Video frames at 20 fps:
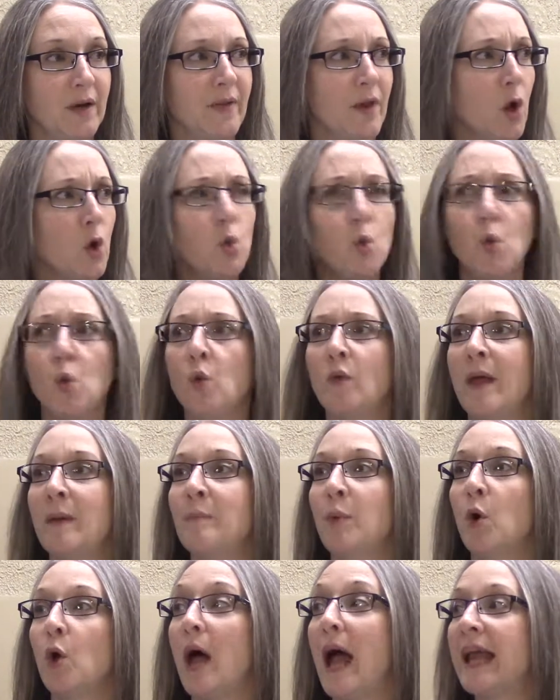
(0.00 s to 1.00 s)
And then, ooh,
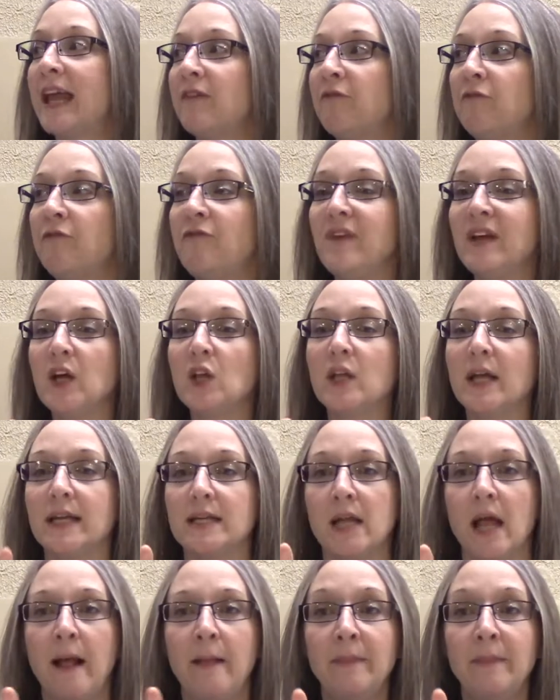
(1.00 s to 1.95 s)
I could feel it.